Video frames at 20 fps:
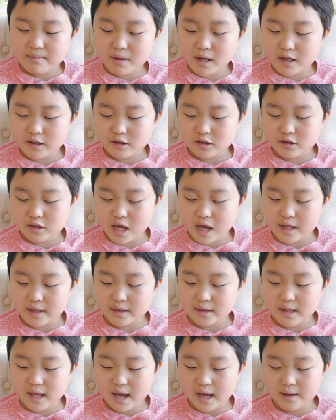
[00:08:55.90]

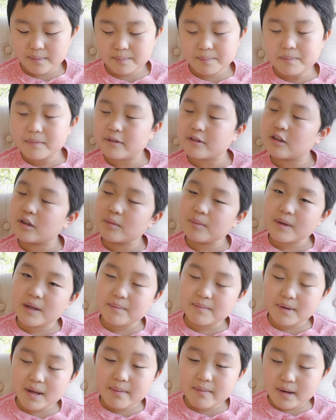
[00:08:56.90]
said that,
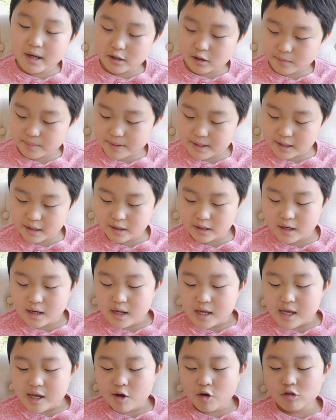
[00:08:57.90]
in Pinmei's opinion,
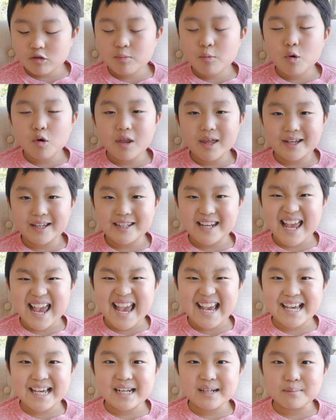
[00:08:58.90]
he was more like an
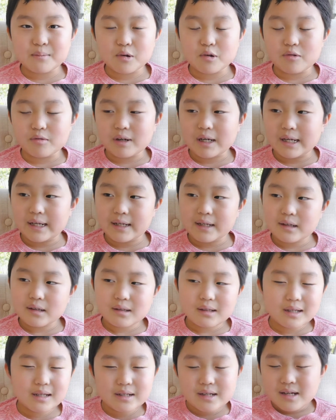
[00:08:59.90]
animal, right?
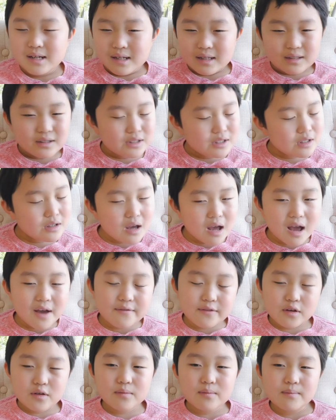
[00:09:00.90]
And
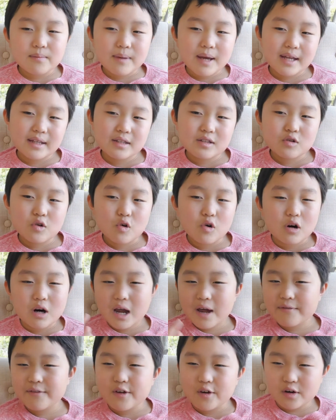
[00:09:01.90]

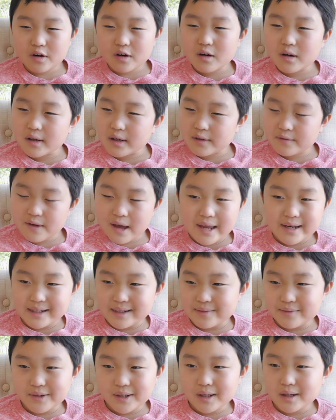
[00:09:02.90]
have you heard of
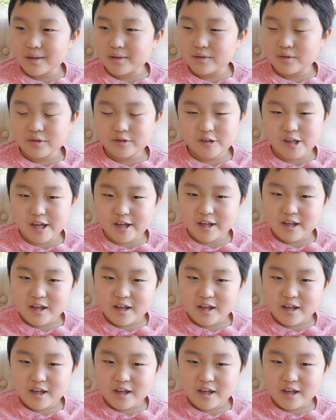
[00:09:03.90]
anyone who's like